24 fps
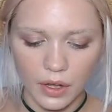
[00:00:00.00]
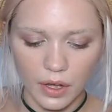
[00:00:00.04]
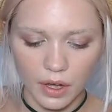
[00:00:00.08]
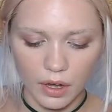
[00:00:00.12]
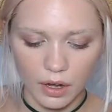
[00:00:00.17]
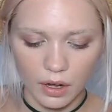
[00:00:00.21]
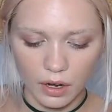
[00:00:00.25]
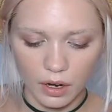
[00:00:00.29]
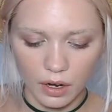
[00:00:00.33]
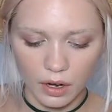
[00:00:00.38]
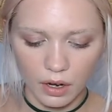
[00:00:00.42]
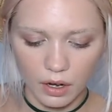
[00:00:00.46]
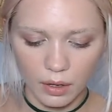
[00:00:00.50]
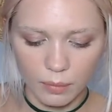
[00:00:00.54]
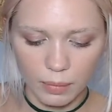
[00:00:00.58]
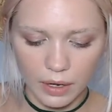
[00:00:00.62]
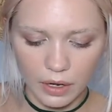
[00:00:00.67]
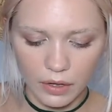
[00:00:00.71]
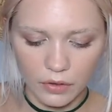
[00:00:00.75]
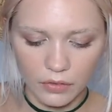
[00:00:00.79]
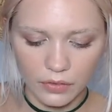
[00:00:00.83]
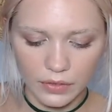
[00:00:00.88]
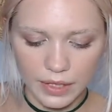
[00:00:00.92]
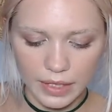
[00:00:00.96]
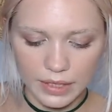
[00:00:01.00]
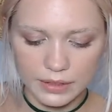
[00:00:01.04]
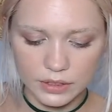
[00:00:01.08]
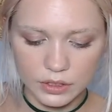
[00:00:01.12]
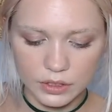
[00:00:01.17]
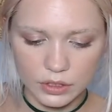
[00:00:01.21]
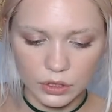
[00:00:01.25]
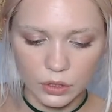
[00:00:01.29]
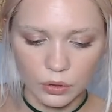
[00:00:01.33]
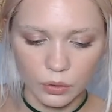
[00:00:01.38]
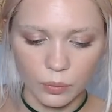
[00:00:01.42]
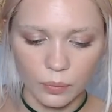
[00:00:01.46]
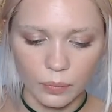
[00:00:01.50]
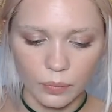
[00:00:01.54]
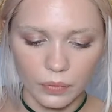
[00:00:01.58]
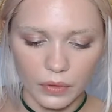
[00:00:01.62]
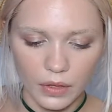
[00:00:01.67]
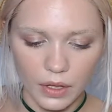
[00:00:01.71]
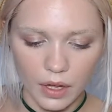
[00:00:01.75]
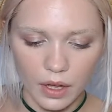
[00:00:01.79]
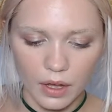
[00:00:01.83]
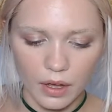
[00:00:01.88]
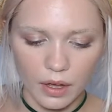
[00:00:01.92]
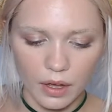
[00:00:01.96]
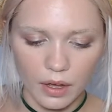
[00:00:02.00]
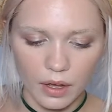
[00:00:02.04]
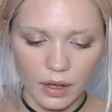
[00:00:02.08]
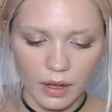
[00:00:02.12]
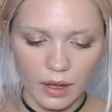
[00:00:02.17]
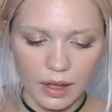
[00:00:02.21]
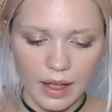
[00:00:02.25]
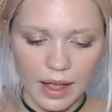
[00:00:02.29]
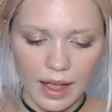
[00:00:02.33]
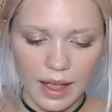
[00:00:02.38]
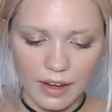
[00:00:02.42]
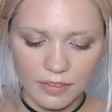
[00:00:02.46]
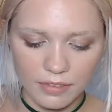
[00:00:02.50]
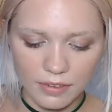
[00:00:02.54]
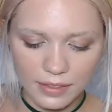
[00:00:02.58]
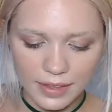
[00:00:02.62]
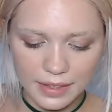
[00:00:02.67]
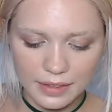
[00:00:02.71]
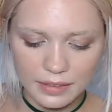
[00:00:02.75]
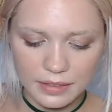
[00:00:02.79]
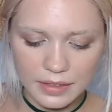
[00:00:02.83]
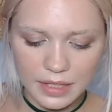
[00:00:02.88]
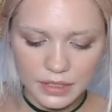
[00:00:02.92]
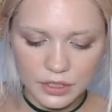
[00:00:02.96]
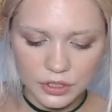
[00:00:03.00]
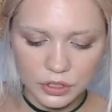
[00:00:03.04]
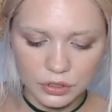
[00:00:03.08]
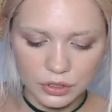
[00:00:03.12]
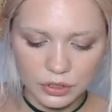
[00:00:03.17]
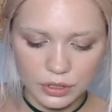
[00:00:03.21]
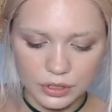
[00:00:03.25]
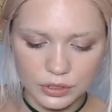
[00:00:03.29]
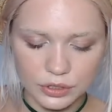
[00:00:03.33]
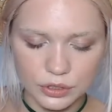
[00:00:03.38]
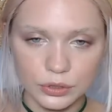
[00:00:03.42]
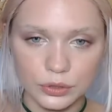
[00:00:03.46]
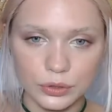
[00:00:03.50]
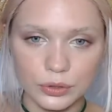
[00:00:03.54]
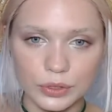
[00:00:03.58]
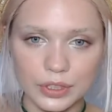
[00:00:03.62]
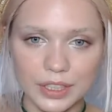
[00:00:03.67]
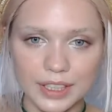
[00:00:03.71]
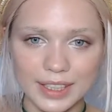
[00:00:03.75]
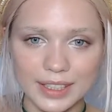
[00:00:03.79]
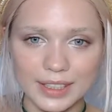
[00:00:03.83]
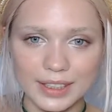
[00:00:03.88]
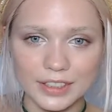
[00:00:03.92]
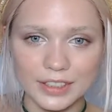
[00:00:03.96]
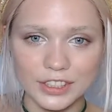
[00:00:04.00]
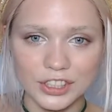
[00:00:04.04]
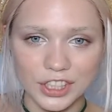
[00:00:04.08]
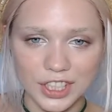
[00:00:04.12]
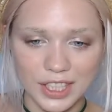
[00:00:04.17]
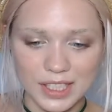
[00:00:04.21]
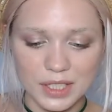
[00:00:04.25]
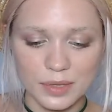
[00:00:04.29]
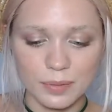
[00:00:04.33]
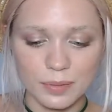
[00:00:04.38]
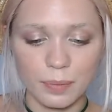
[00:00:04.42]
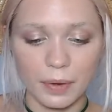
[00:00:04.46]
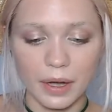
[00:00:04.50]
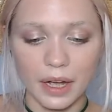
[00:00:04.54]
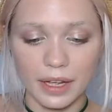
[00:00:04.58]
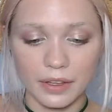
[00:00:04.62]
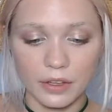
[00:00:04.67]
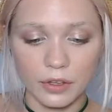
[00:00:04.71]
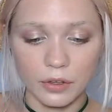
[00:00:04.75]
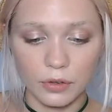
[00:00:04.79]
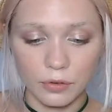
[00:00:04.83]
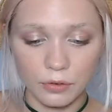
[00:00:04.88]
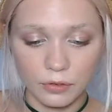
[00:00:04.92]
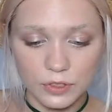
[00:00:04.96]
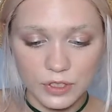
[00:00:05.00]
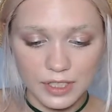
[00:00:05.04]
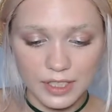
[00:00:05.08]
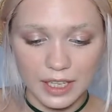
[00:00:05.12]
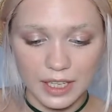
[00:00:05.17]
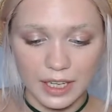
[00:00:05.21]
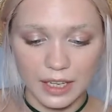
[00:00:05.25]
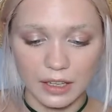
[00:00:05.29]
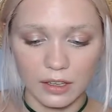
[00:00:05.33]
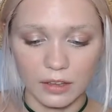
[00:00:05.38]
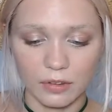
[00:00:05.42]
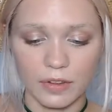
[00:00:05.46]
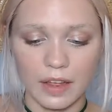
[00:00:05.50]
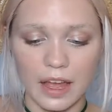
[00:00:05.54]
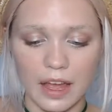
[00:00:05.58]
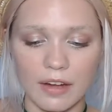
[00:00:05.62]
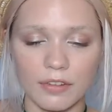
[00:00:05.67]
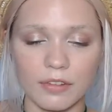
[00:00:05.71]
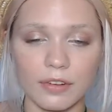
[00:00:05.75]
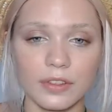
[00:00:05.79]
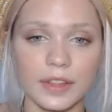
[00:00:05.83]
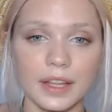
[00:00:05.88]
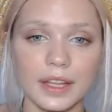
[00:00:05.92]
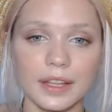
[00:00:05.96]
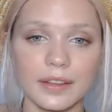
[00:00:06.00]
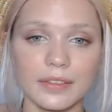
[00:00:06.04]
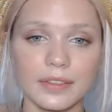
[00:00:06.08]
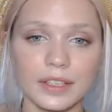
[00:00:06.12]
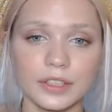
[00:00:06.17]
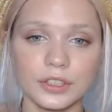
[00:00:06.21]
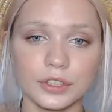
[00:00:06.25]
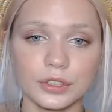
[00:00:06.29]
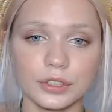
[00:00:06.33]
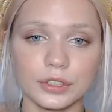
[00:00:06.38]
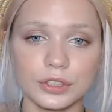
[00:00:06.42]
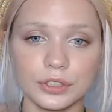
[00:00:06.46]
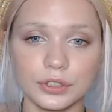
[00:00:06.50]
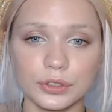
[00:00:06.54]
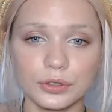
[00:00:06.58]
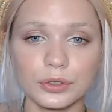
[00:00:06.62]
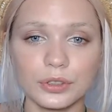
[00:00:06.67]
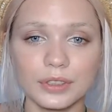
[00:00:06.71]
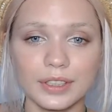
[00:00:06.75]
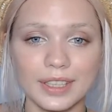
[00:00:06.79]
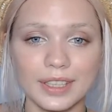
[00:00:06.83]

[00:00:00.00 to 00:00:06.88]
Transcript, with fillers: uh, about that. So everything that you're doing just by yourself, everything that you're doing